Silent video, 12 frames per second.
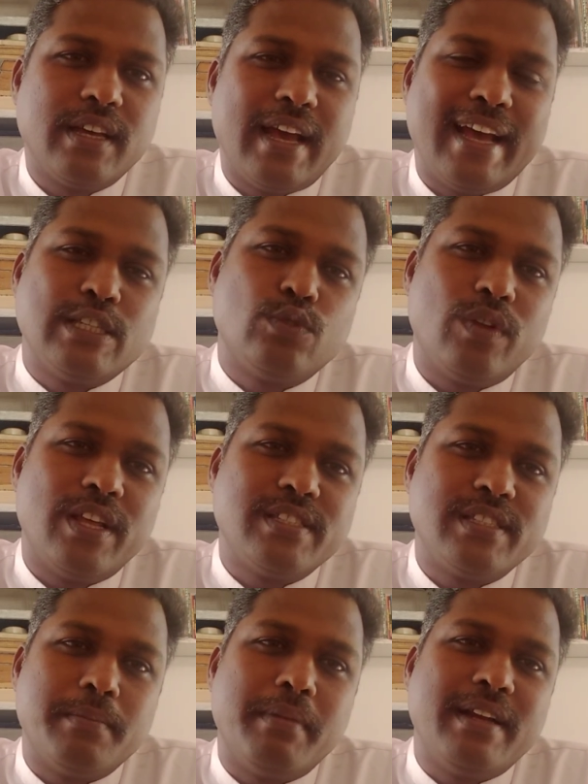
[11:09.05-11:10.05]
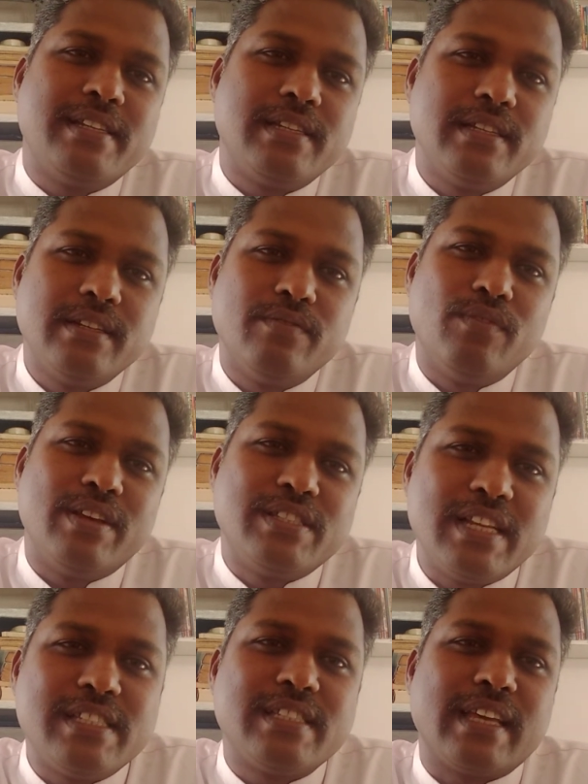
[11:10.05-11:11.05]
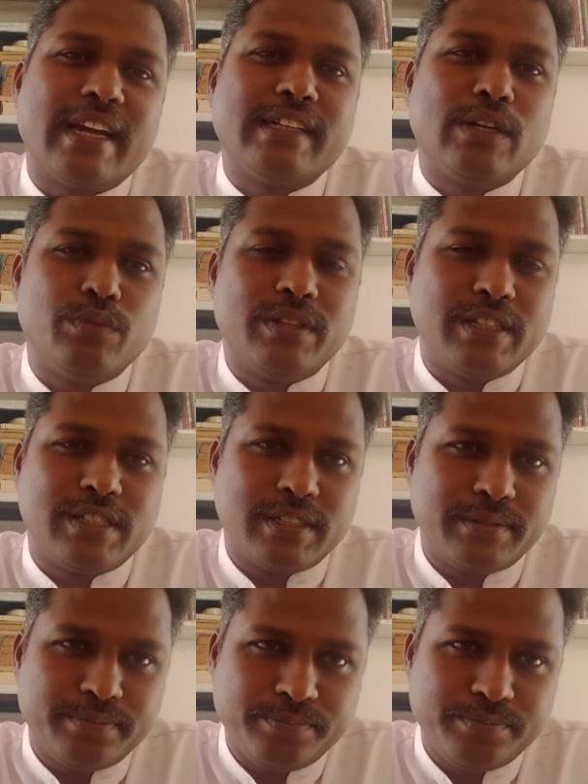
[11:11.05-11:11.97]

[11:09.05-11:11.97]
as well as the blood vessels connected with it,